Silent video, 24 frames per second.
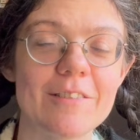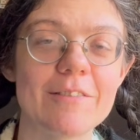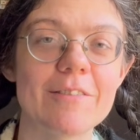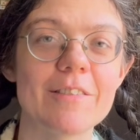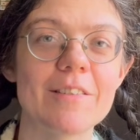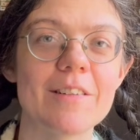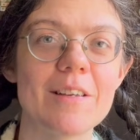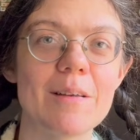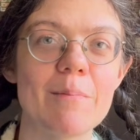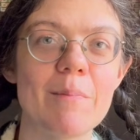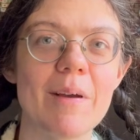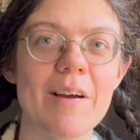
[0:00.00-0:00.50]
for
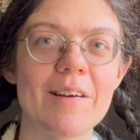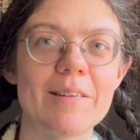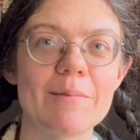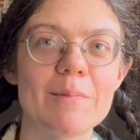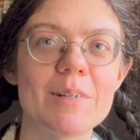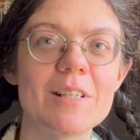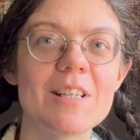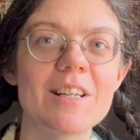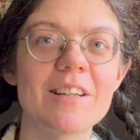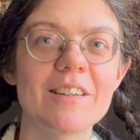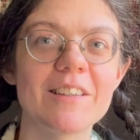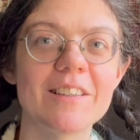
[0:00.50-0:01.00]
the amount of
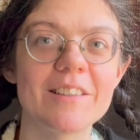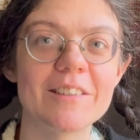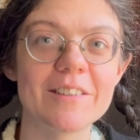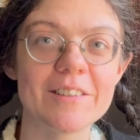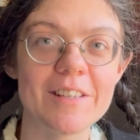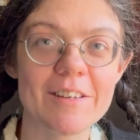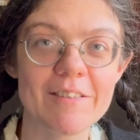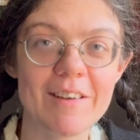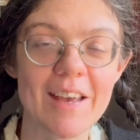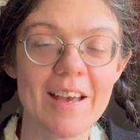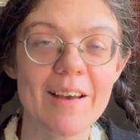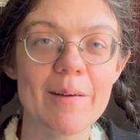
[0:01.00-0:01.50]
material
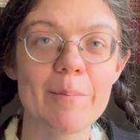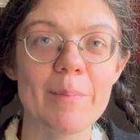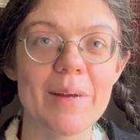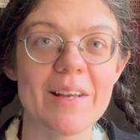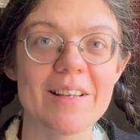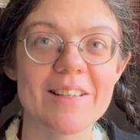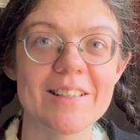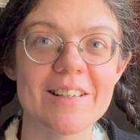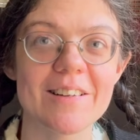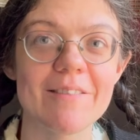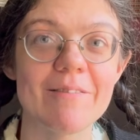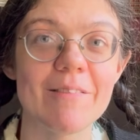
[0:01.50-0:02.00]
you get
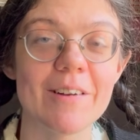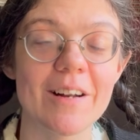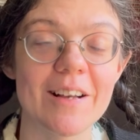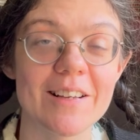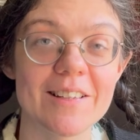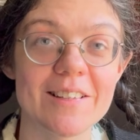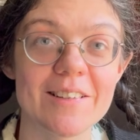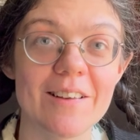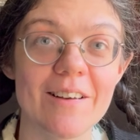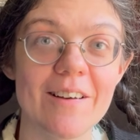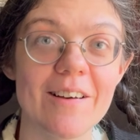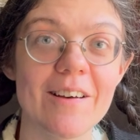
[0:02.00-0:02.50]
based on what I
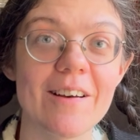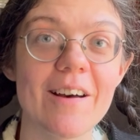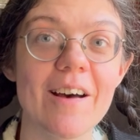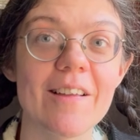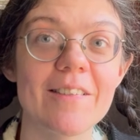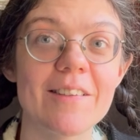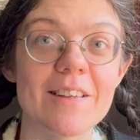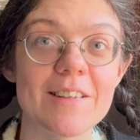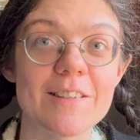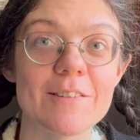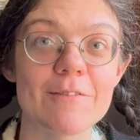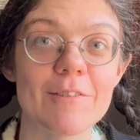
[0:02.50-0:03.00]
saw
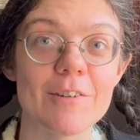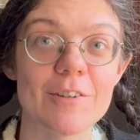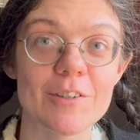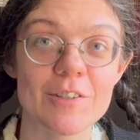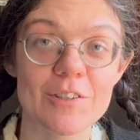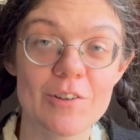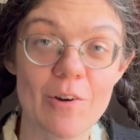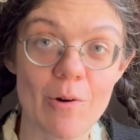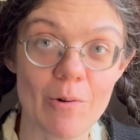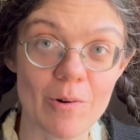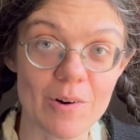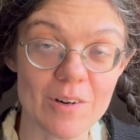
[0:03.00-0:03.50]
on this
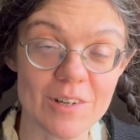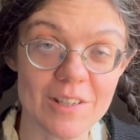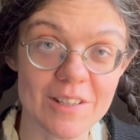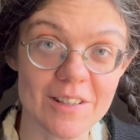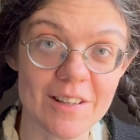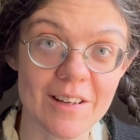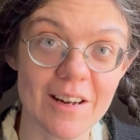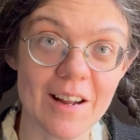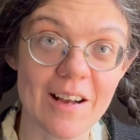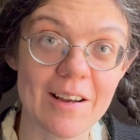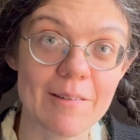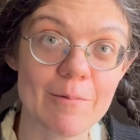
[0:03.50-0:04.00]
first course
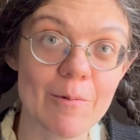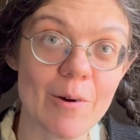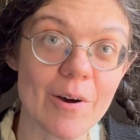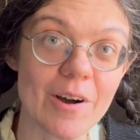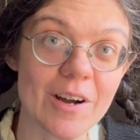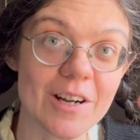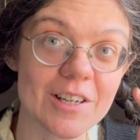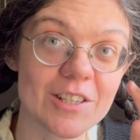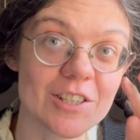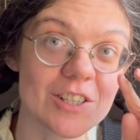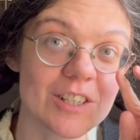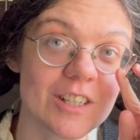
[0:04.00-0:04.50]
that I
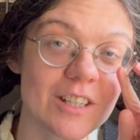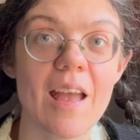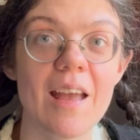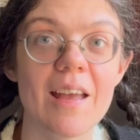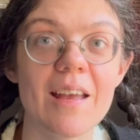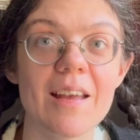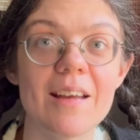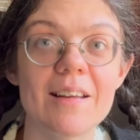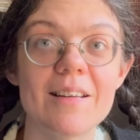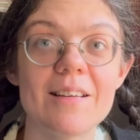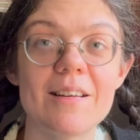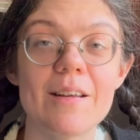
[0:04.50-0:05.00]
watched.
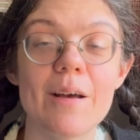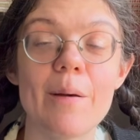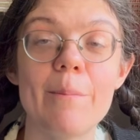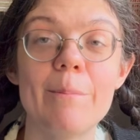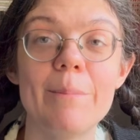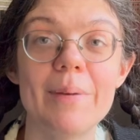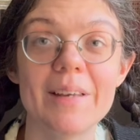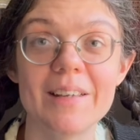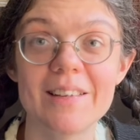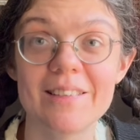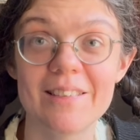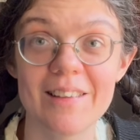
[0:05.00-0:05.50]
And a
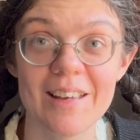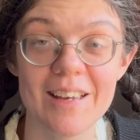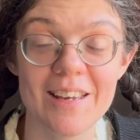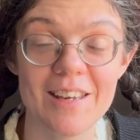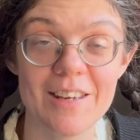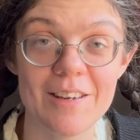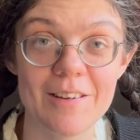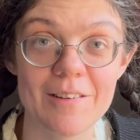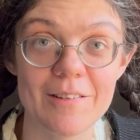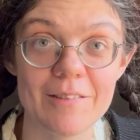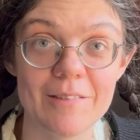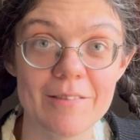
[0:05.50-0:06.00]
big
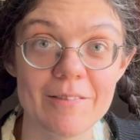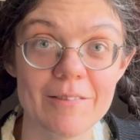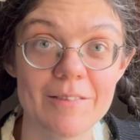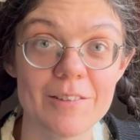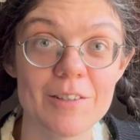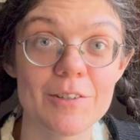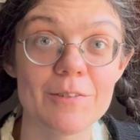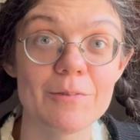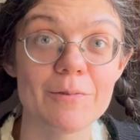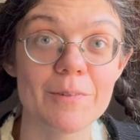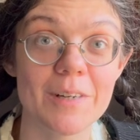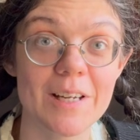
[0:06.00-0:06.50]
thank you
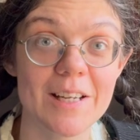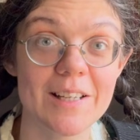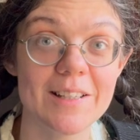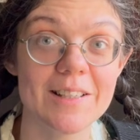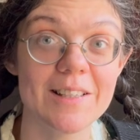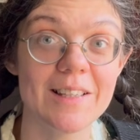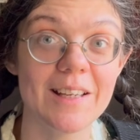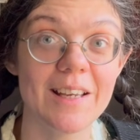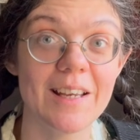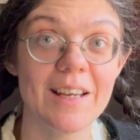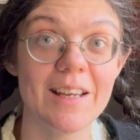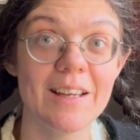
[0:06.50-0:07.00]
to
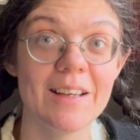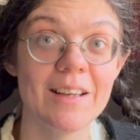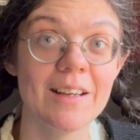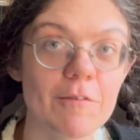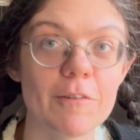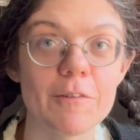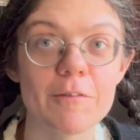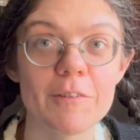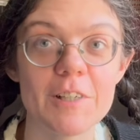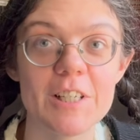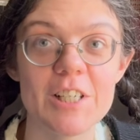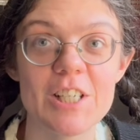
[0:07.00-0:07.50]
Reedsy
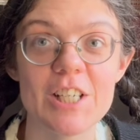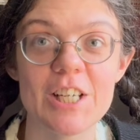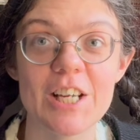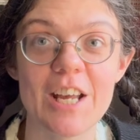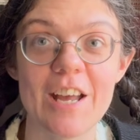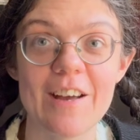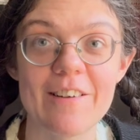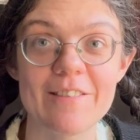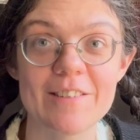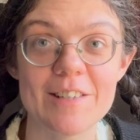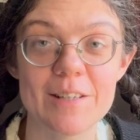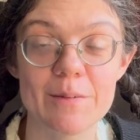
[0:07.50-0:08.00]
for reaching
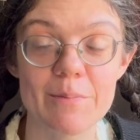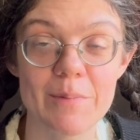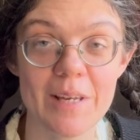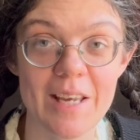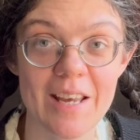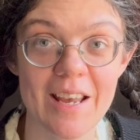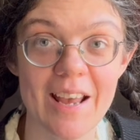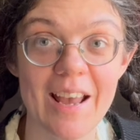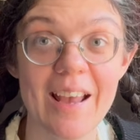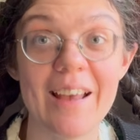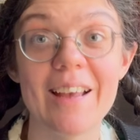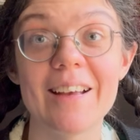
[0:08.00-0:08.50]
out to
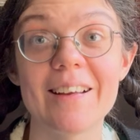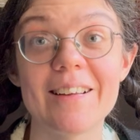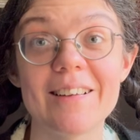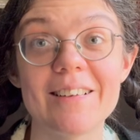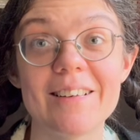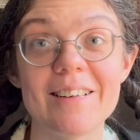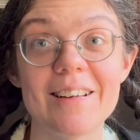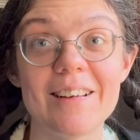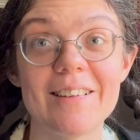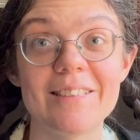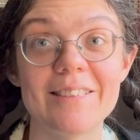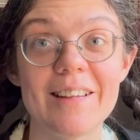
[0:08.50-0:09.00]
me
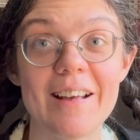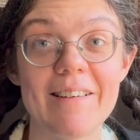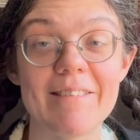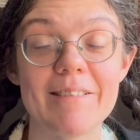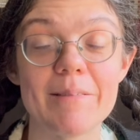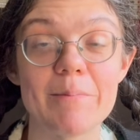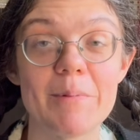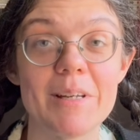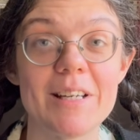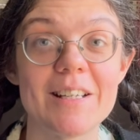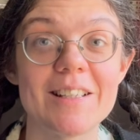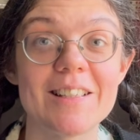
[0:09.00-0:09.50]
and
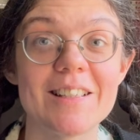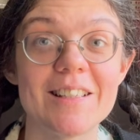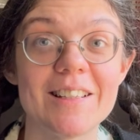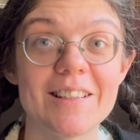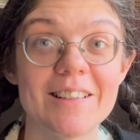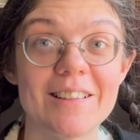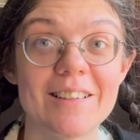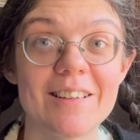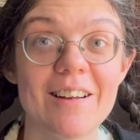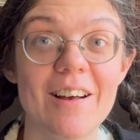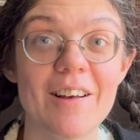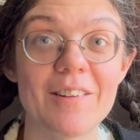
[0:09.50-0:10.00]
allowing me to sit
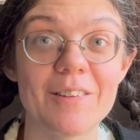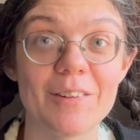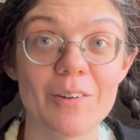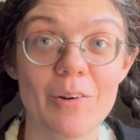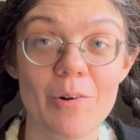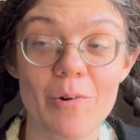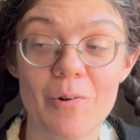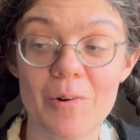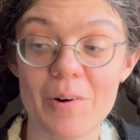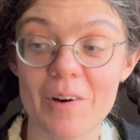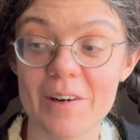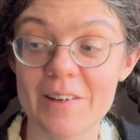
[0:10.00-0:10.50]
in on the
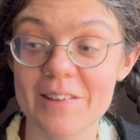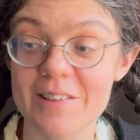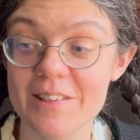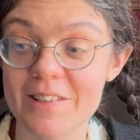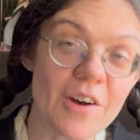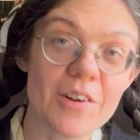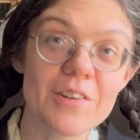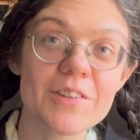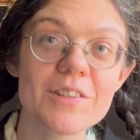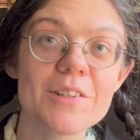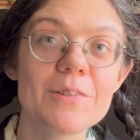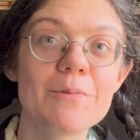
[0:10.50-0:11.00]
course.
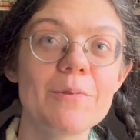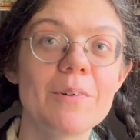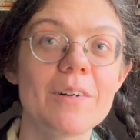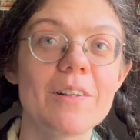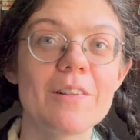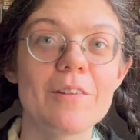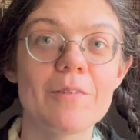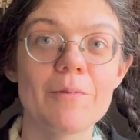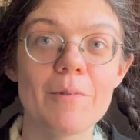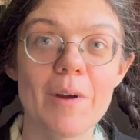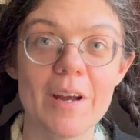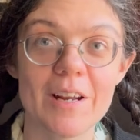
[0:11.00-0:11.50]
Also, one
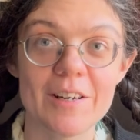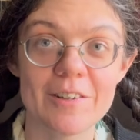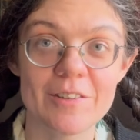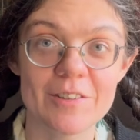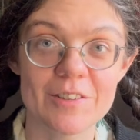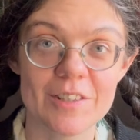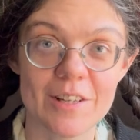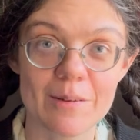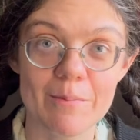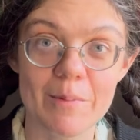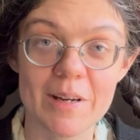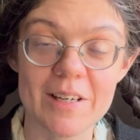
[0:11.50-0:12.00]
of the
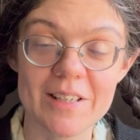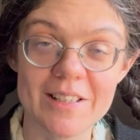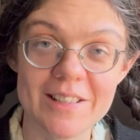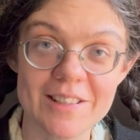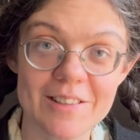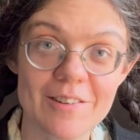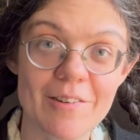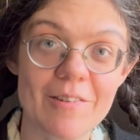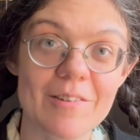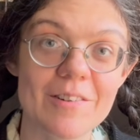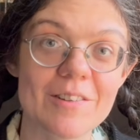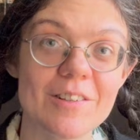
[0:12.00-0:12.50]
writers on my
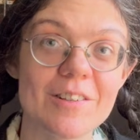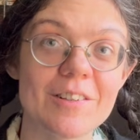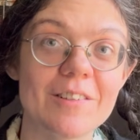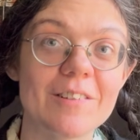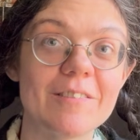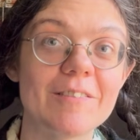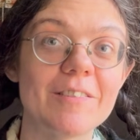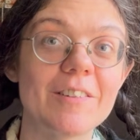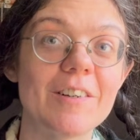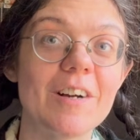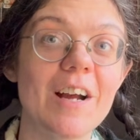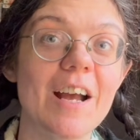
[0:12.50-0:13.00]
Discord
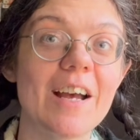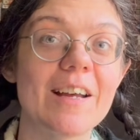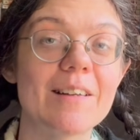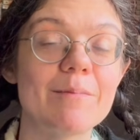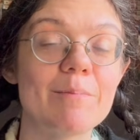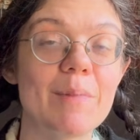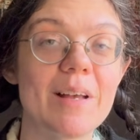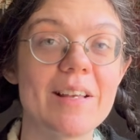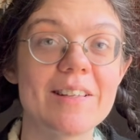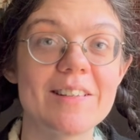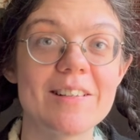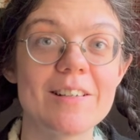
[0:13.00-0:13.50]
server had
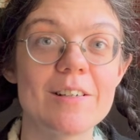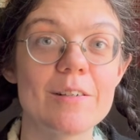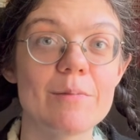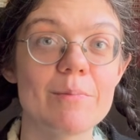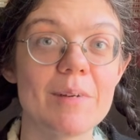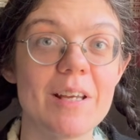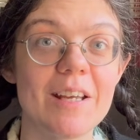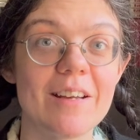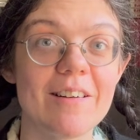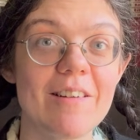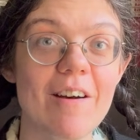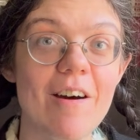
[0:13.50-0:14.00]
messaged
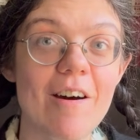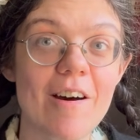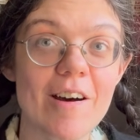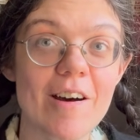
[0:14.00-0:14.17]
me and